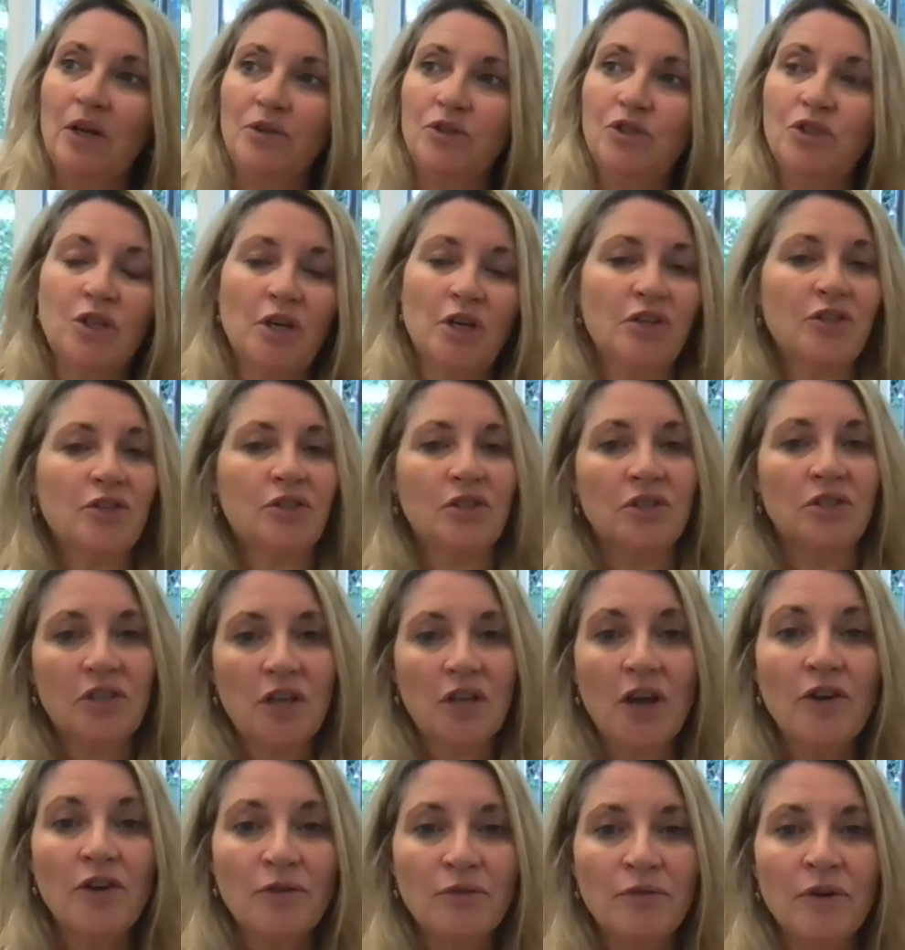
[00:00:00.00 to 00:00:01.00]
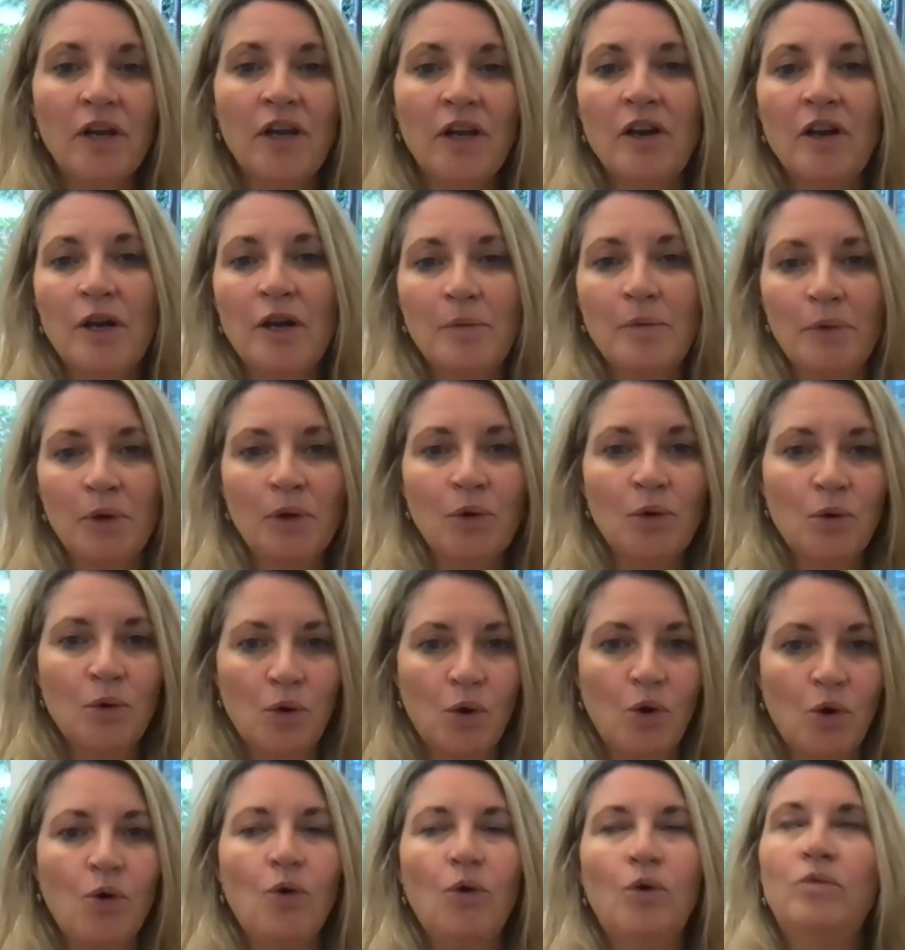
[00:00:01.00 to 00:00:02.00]
just as unreliable
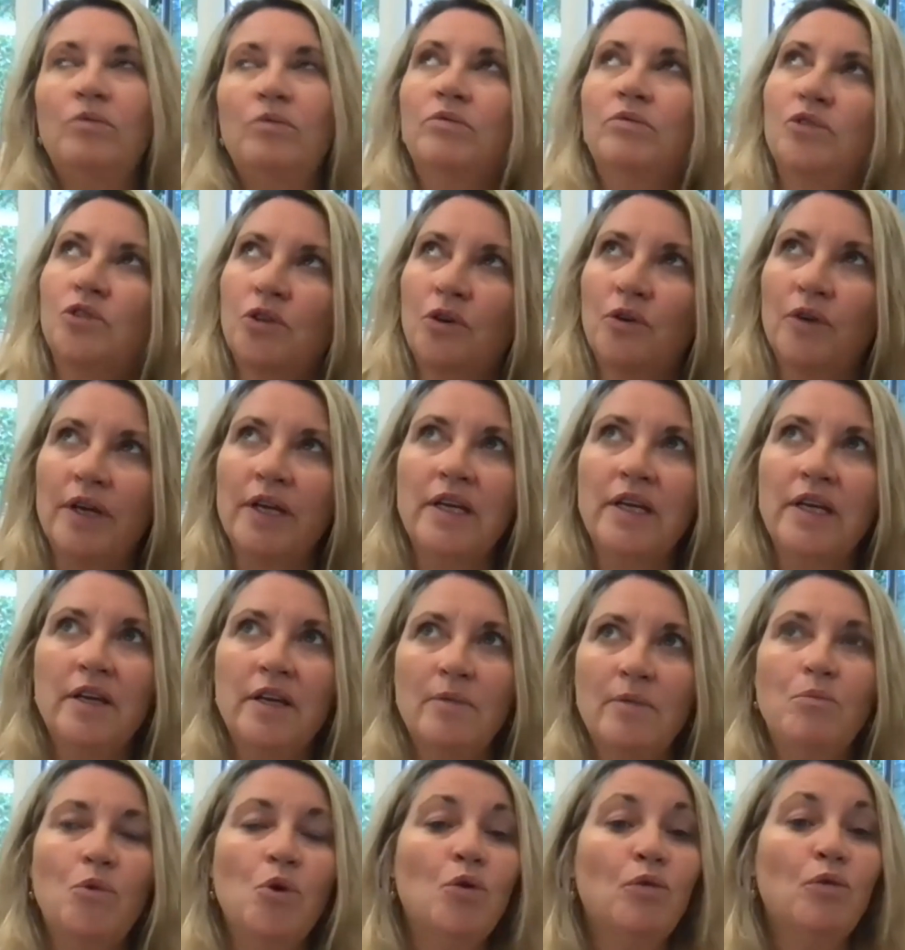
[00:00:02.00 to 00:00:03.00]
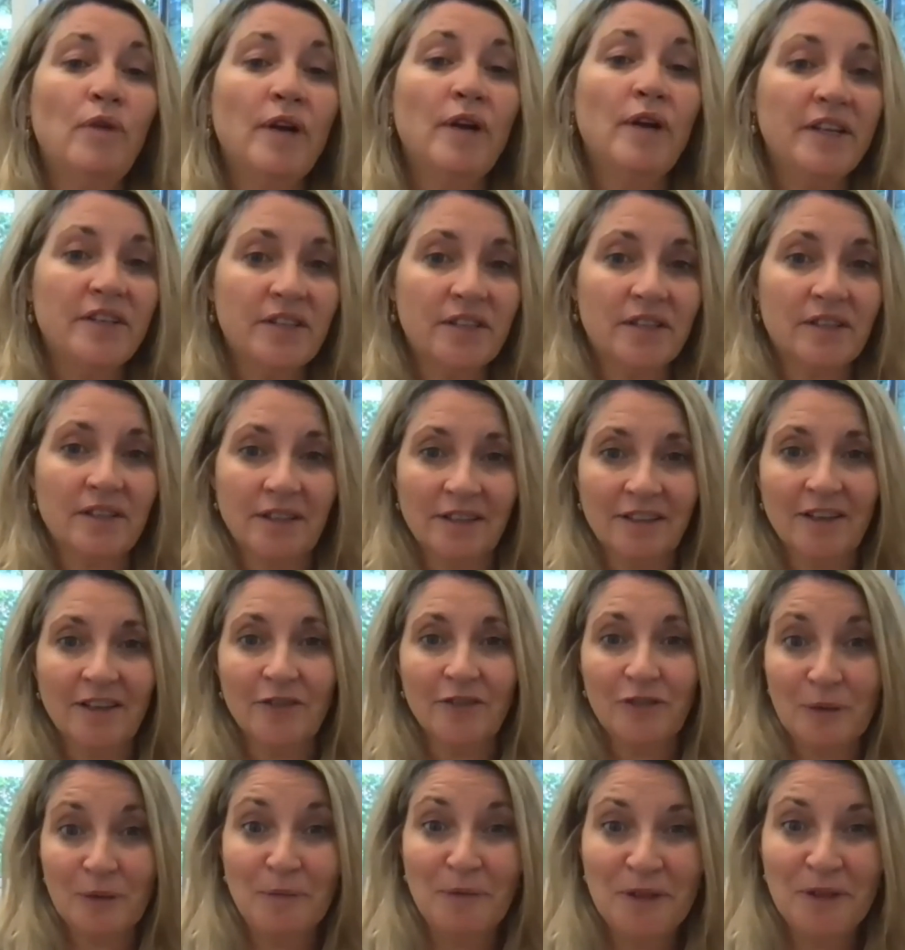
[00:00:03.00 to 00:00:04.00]
or more risk of
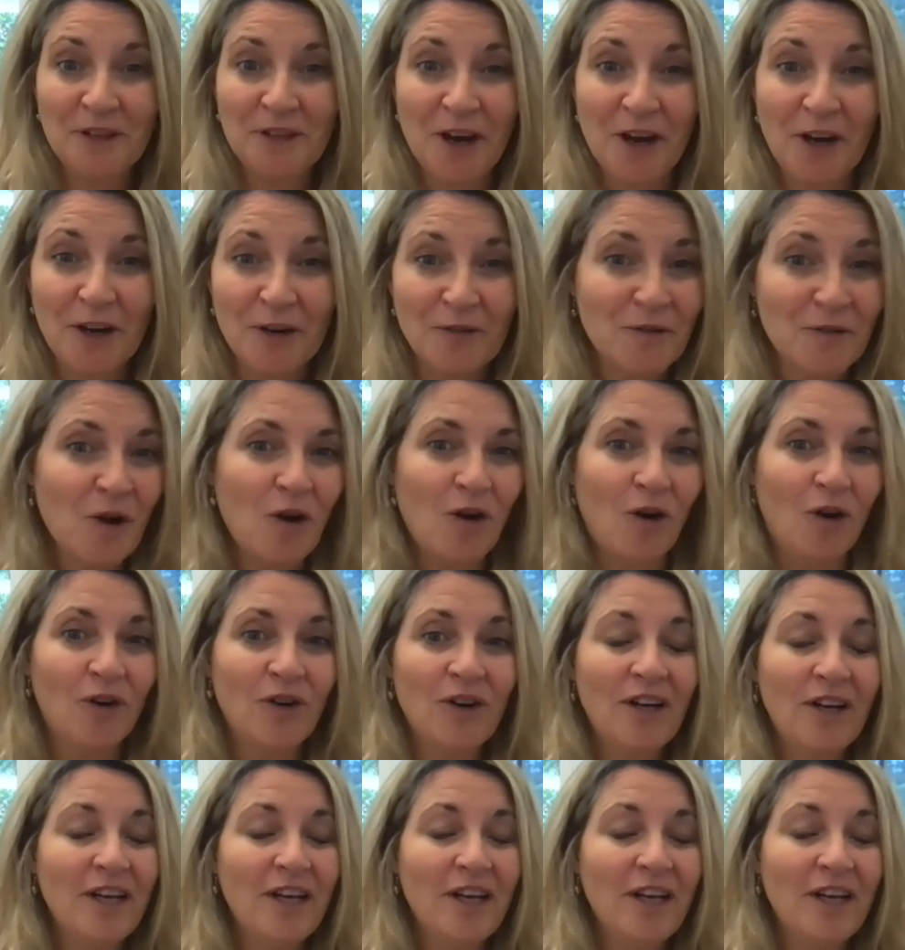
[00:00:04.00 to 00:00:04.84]
something going wrong